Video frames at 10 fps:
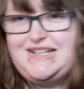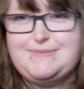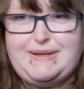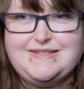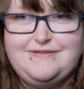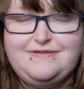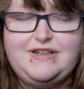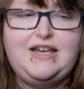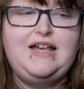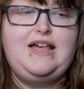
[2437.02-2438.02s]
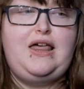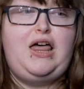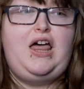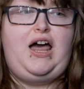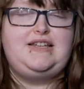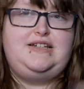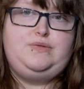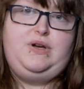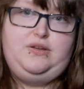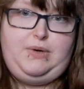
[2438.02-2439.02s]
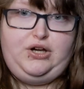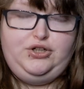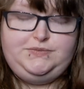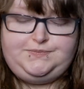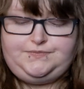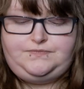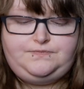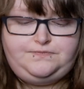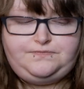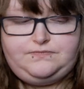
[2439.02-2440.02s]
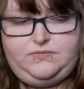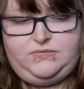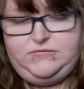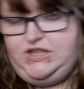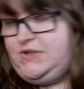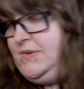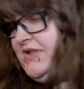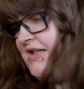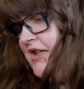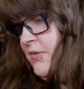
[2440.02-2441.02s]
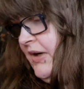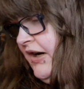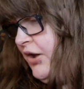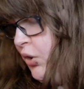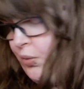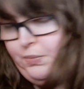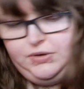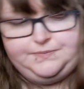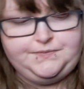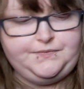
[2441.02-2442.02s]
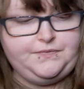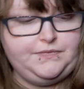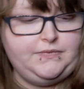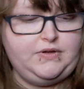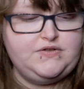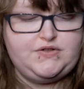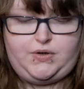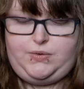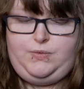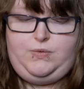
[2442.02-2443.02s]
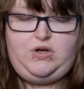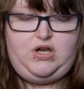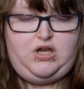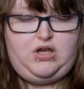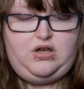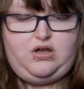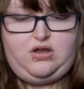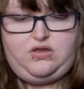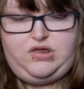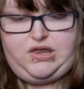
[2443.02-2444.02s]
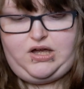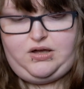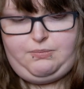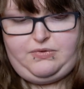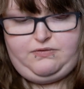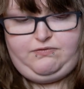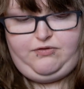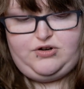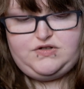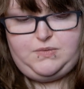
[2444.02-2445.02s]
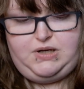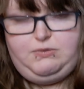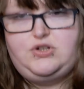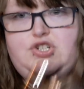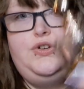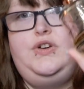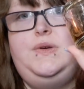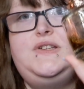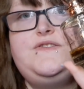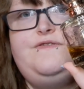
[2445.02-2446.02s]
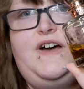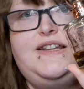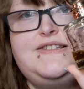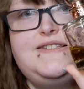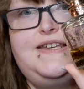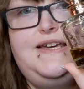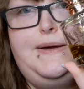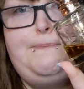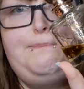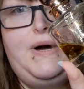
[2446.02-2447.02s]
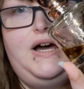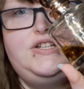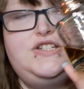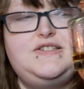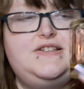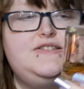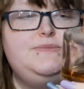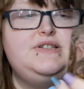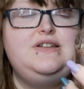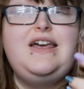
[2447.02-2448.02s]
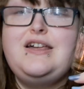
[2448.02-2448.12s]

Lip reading: expensive, I tend to wear them out. These ones I tend to wear at home. So the first one I'm going to show you is Fancy by Jessica Simpson.